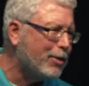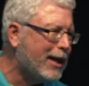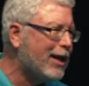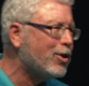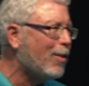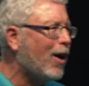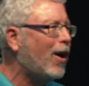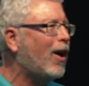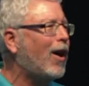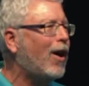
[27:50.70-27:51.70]
tantrum,
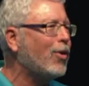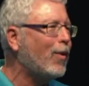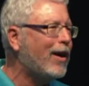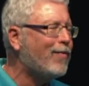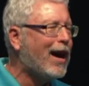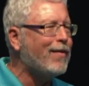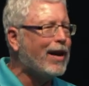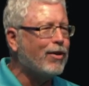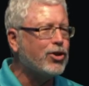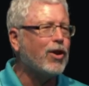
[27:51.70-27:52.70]
all the way five
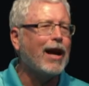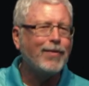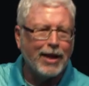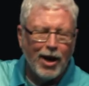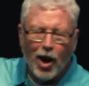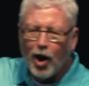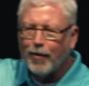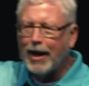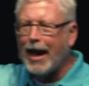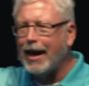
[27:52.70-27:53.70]
hours driving
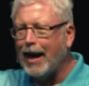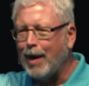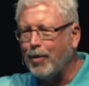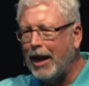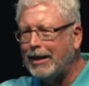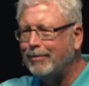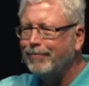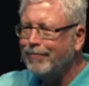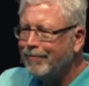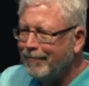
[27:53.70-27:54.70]
over to Anaheim, right?
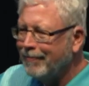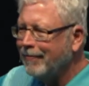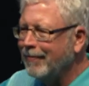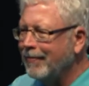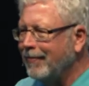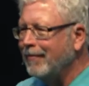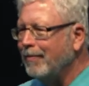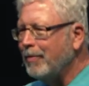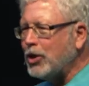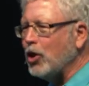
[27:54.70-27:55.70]

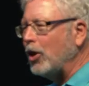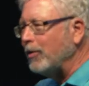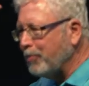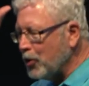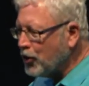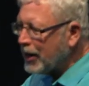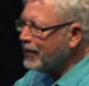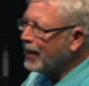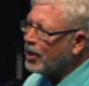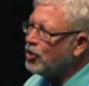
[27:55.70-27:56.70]
But you're
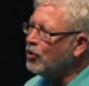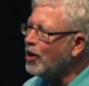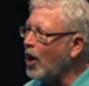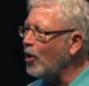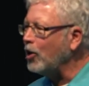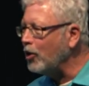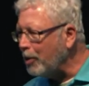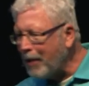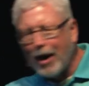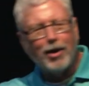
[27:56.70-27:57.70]
persistent because you know, you're their
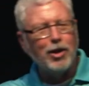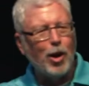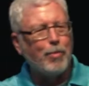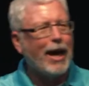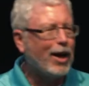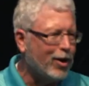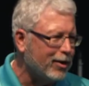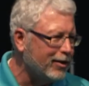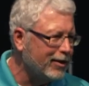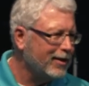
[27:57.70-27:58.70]
parent, you know better.
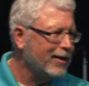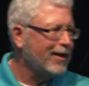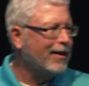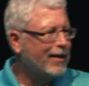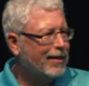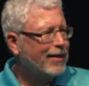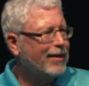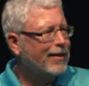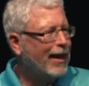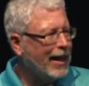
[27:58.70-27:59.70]

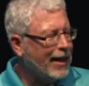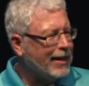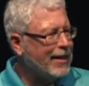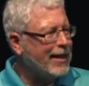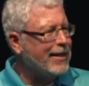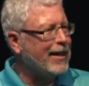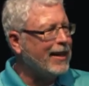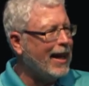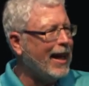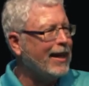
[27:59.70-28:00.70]
And you get to
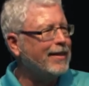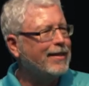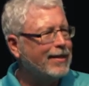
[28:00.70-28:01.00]
Disneyland,